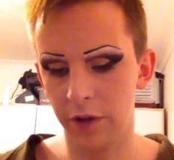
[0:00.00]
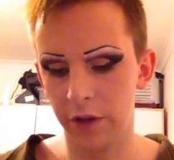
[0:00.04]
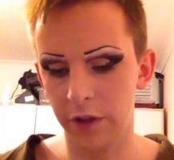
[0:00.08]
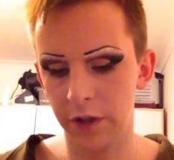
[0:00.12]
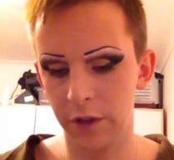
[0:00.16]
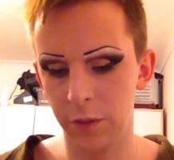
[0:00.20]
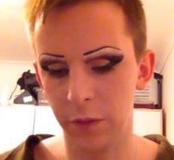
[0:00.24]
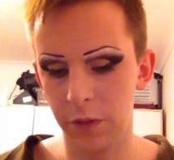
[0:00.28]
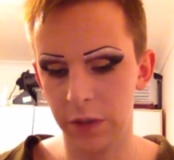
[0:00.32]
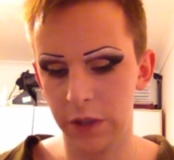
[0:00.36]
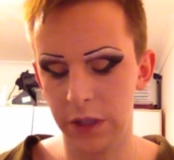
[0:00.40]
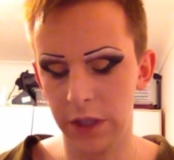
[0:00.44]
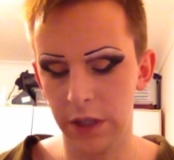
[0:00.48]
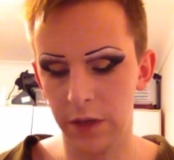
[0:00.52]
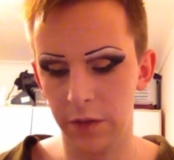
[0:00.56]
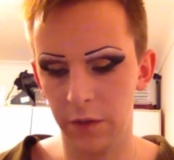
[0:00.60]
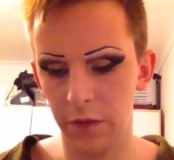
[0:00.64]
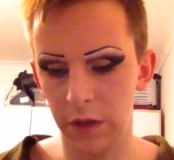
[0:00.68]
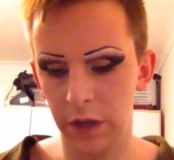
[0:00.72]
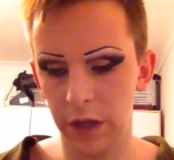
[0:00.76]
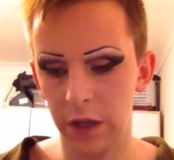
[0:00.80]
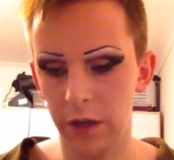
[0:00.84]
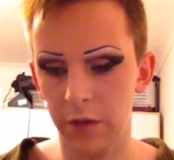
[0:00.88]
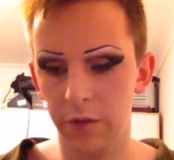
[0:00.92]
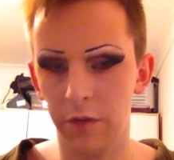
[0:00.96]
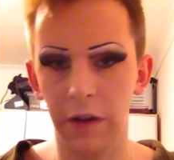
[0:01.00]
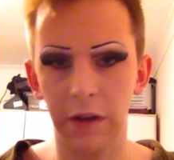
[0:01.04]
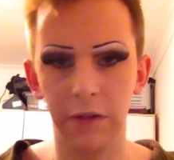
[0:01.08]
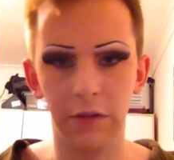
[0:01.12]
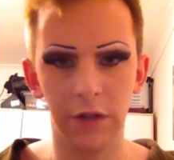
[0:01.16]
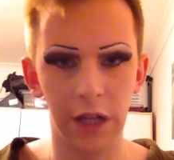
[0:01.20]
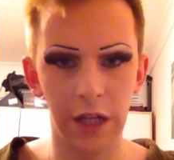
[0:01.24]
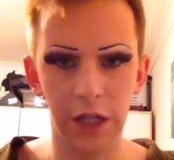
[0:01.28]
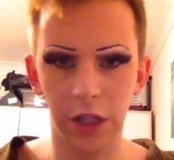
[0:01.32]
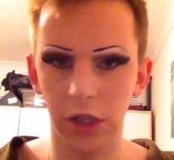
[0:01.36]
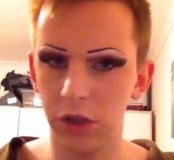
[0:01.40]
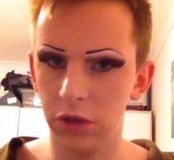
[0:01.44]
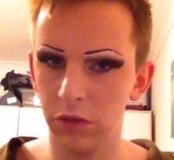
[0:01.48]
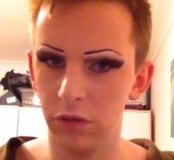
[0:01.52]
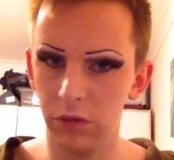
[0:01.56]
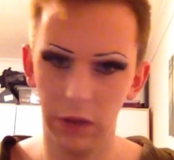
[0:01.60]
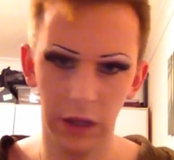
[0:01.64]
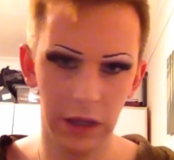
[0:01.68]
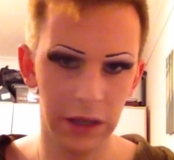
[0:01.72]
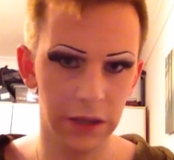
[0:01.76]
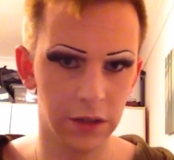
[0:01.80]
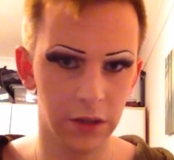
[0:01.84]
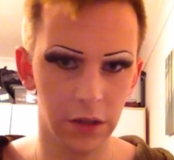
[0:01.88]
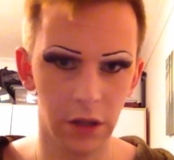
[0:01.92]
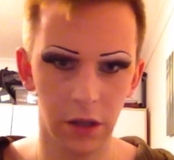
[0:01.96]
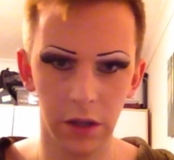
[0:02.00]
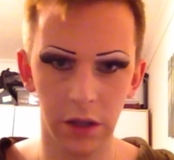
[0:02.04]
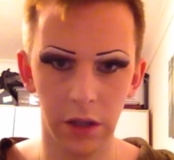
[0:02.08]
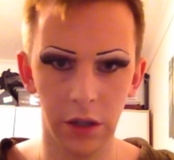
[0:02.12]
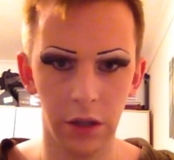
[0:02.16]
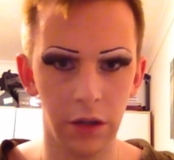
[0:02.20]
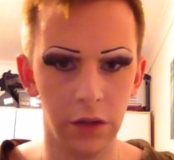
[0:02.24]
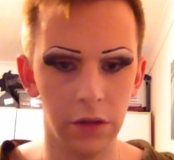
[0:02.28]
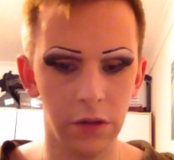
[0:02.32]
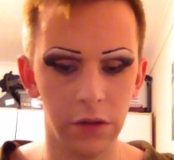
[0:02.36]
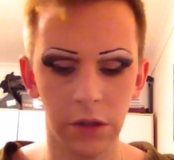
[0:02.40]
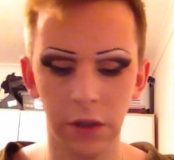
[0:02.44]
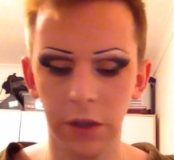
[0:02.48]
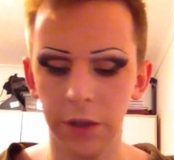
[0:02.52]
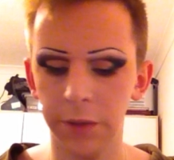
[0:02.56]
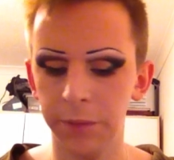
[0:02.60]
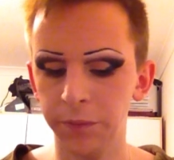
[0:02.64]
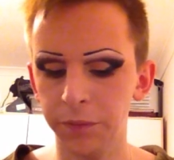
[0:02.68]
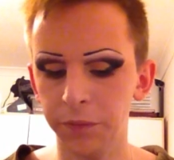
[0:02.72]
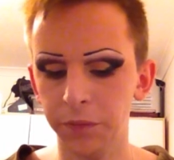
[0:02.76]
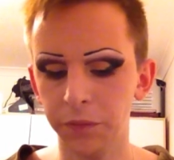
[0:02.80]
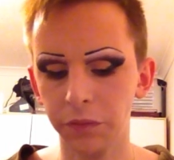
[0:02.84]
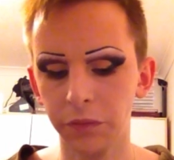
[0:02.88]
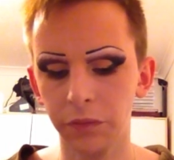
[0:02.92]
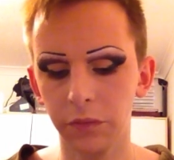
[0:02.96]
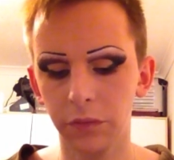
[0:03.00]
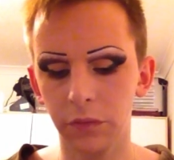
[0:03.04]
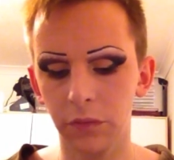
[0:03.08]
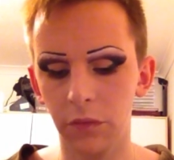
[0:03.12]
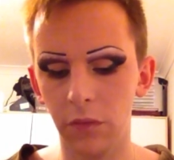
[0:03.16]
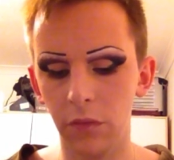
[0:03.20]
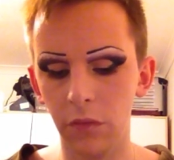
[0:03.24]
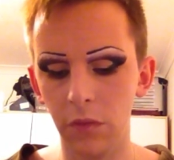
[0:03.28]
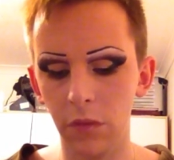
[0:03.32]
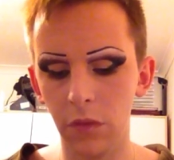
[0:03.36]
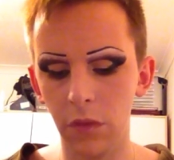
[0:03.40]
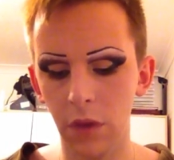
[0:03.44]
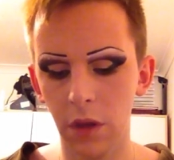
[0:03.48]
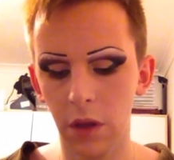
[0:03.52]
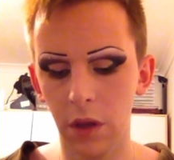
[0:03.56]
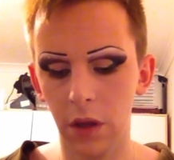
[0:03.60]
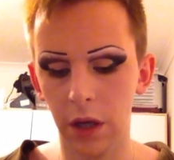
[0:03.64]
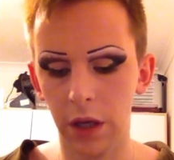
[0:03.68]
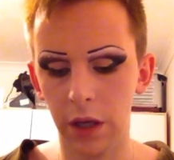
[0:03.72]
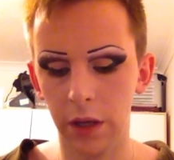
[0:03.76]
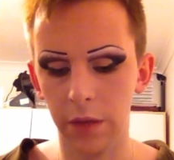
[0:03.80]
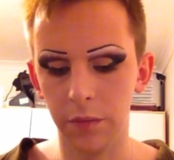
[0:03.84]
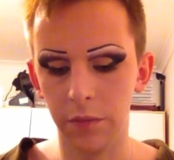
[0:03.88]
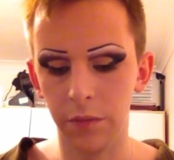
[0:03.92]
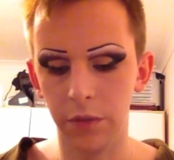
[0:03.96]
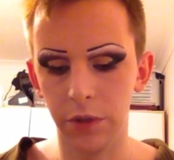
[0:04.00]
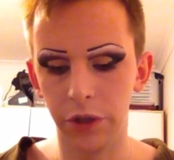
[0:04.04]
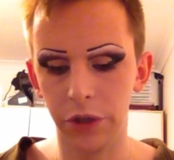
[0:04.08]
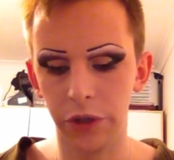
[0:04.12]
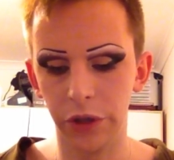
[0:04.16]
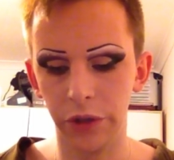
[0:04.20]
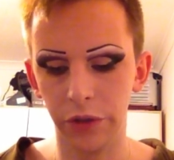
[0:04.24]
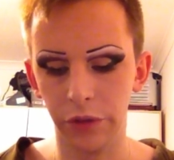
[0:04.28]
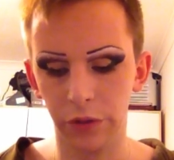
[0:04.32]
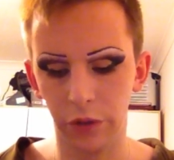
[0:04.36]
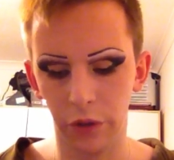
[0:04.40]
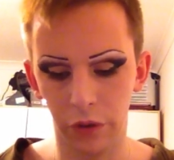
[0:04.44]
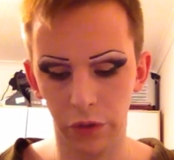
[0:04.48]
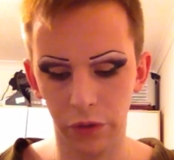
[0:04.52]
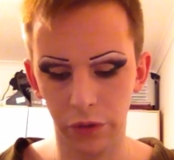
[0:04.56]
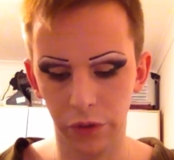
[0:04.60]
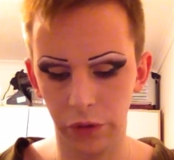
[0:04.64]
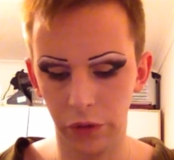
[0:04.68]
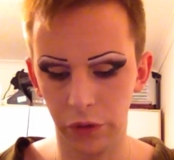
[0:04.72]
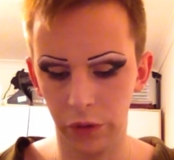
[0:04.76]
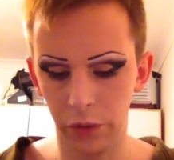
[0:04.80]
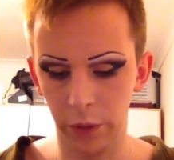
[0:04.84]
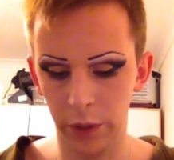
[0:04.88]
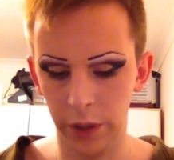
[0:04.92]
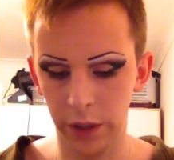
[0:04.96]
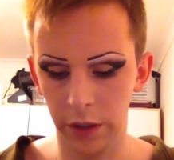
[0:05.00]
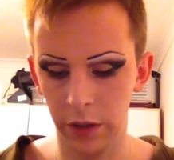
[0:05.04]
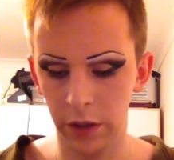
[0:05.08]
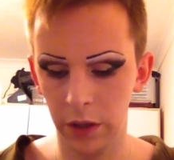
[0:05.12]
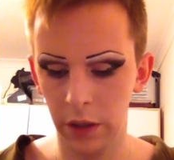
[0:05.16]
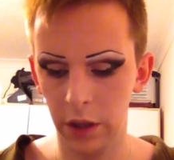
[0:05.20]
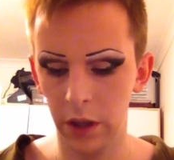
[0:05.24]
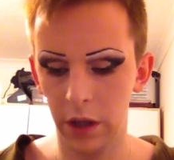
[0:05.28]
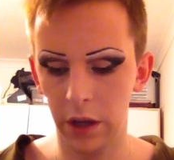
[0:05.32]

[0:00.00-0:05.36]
a specific foundation or things that I use to contour with.